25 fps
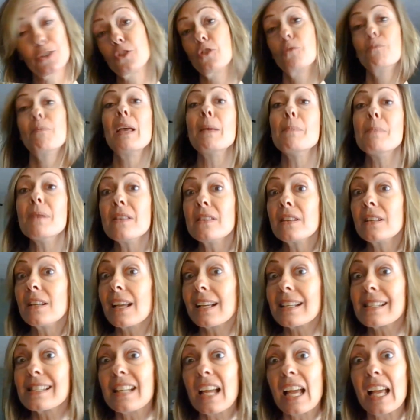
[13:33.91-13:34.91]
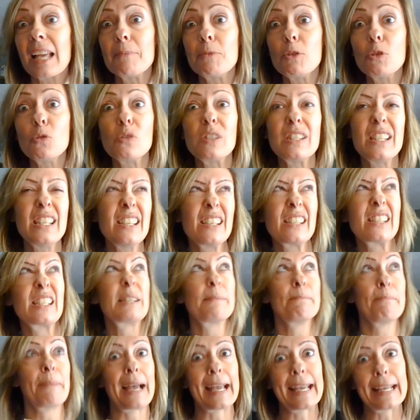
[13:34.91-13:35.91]
So maybe the next time you see a
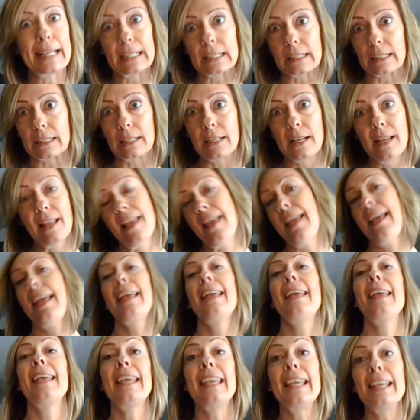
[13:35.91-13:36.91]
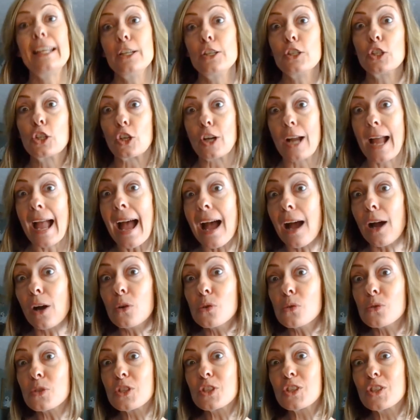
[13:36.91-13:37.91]
spider in your
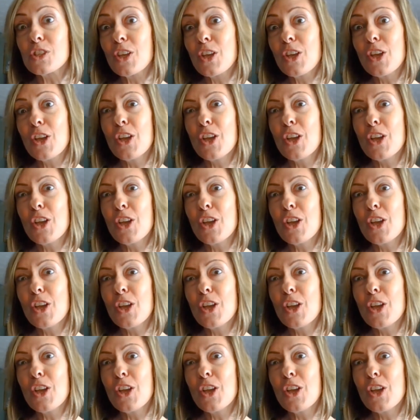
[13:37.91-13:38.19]
house,